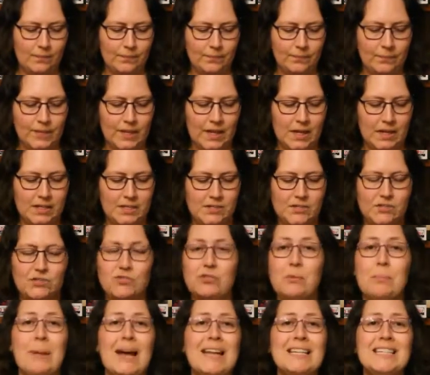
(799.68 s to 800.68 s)
It's
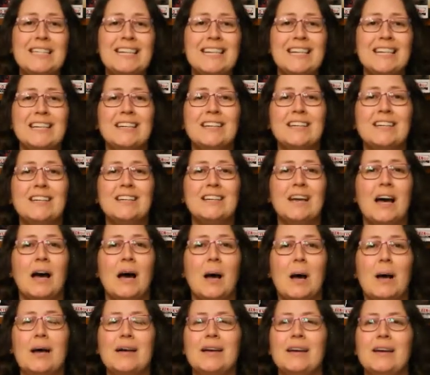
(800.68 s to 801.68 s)
dramatic,
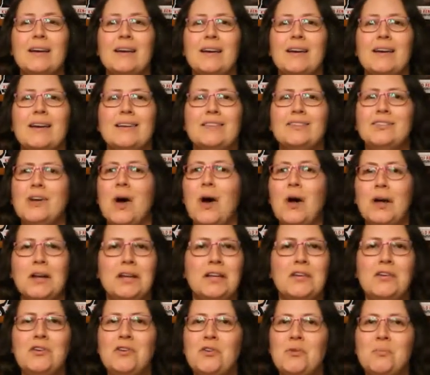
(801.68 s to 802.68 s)

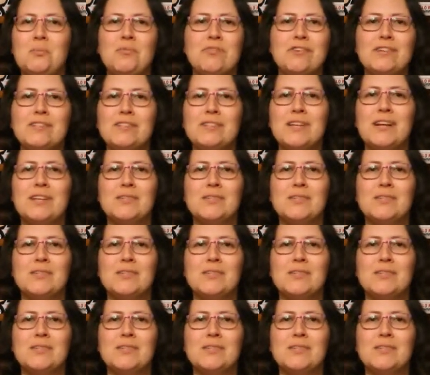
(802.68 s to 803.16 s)
darkly humorous,